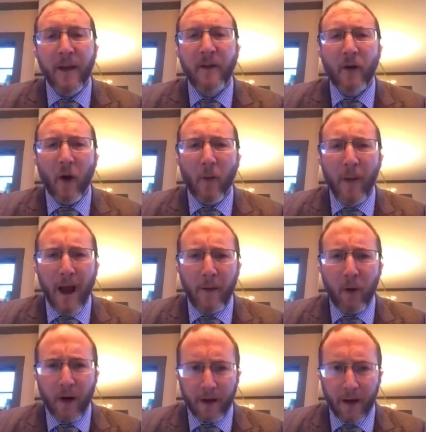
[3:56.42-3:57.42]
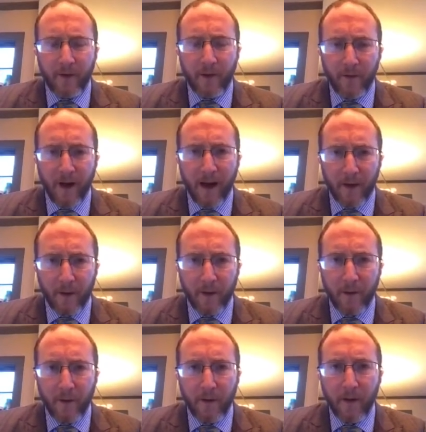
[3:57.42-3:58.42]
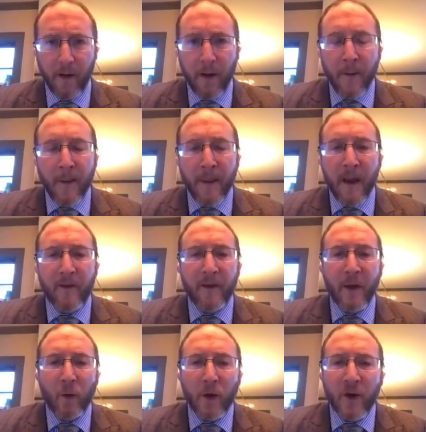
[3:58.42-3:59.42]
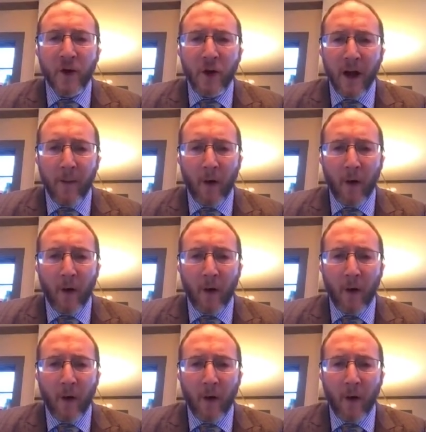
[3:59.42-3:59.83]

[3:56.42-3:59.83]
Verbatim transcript: These are all bad prognostic factors. If the original